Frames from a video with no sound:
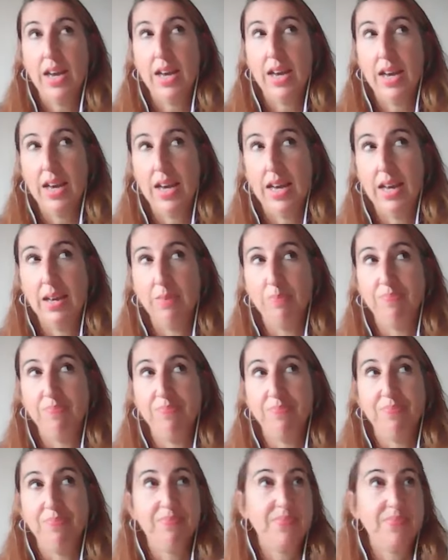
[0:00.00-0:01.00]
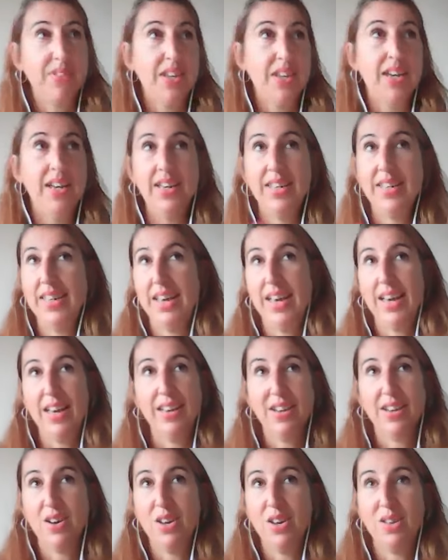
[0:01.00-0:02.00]
Um, yeah,
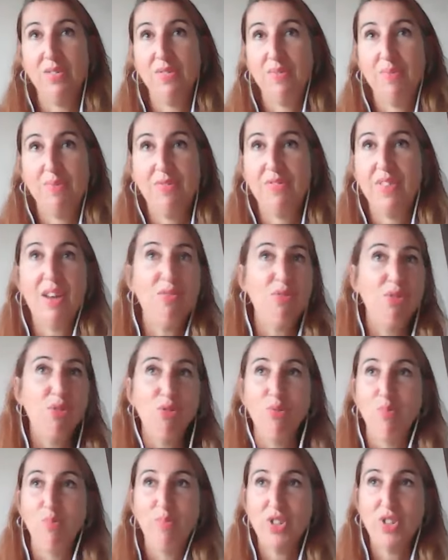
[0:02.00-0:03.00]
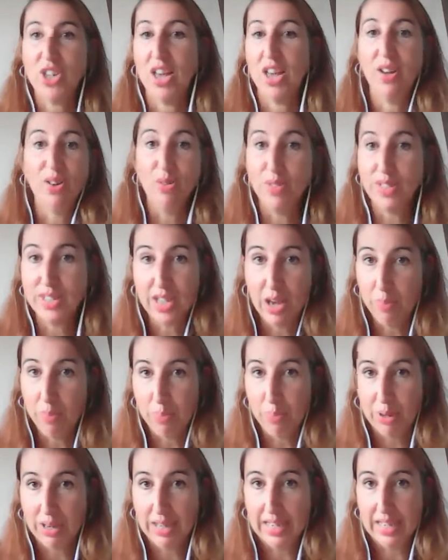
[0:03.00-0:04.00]
kind of feral mm. child
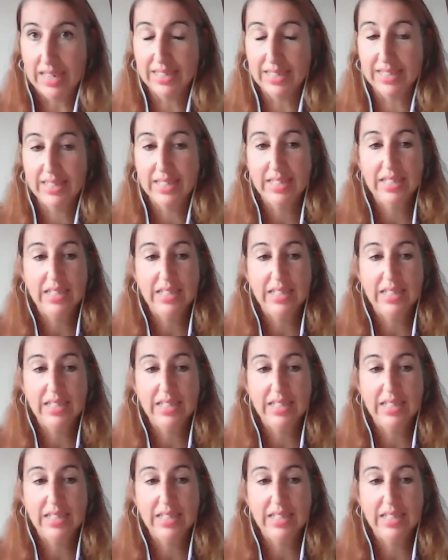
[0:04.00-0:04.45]
upbringing.